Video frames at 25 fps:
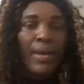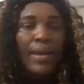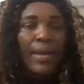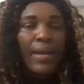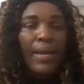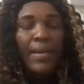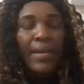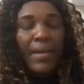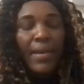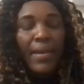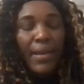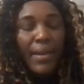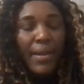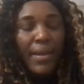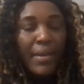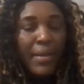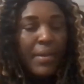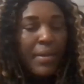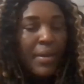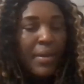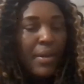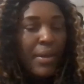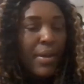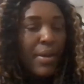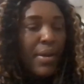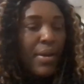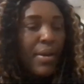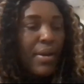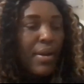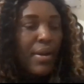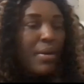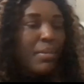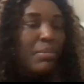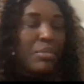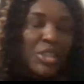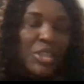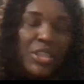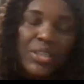Hi,
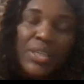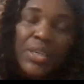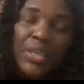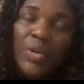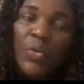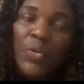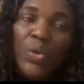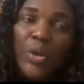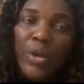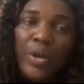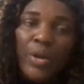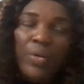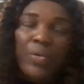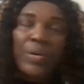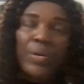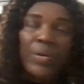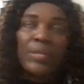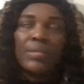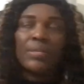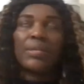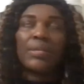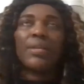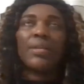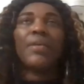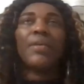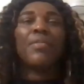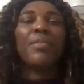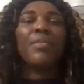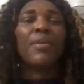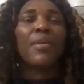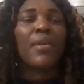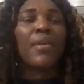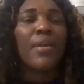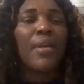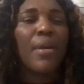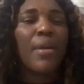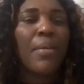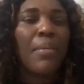Ellen. Just a quick question. I
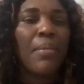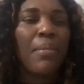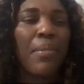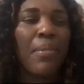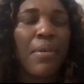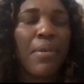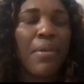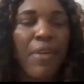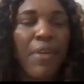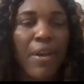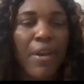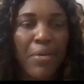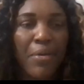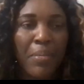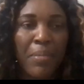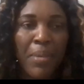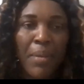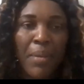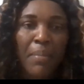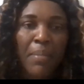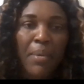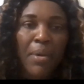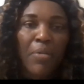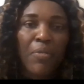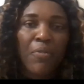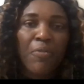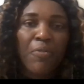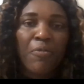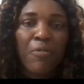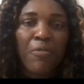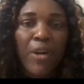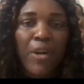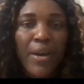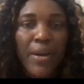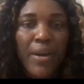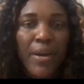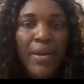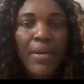think if I remember on
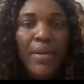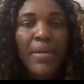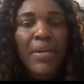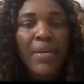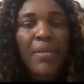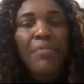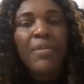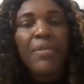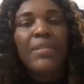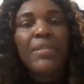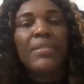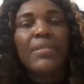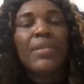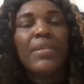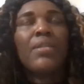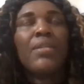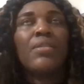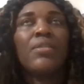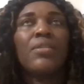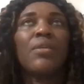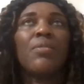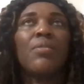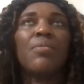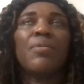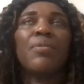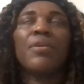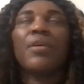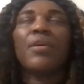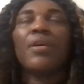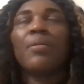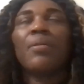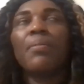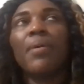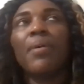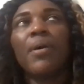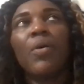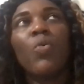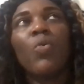Friday, David said something
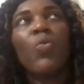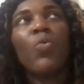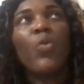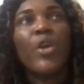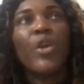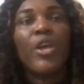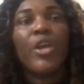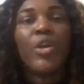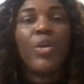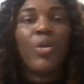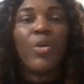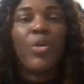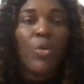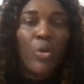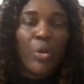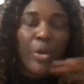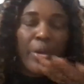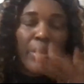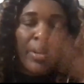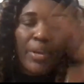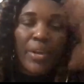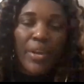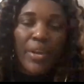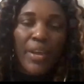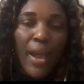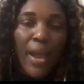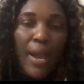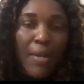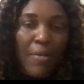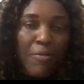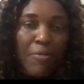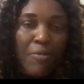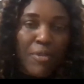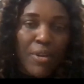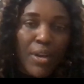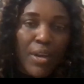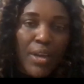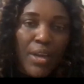about we going the
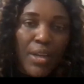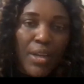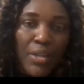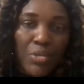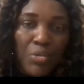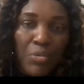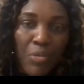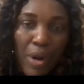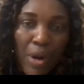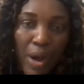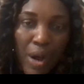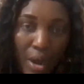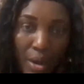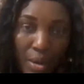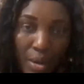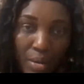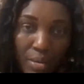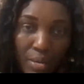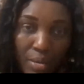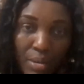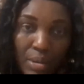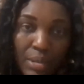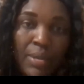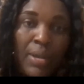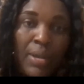affiliate route.